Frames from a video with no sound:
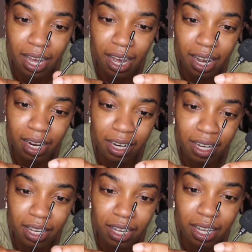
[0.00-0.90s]
and
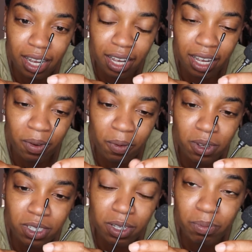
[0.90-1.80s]
it
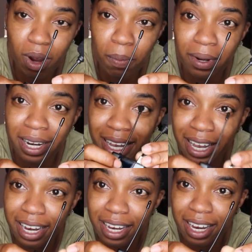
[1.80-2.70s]
wasn't properly
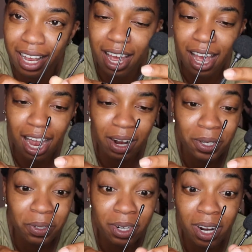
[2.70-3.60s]
in, and I
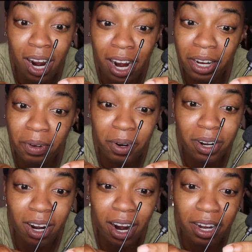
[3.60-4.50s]
was recording
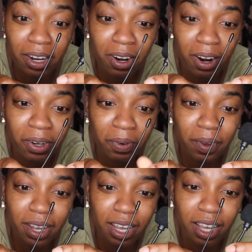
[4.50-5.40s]
all the
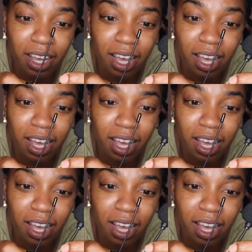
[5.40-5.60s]
way,